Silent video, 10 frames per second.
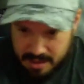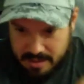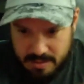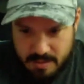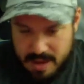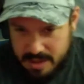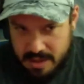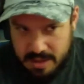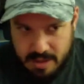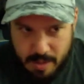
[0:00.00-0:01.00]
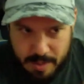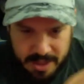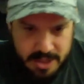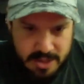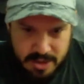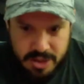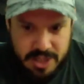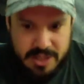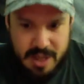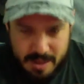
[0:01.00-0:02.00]
one of the competitions is just
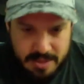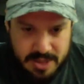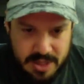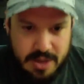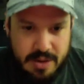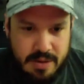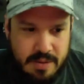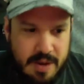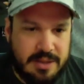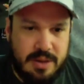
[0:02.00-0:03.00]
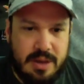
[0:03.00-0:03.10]
a MCU, right?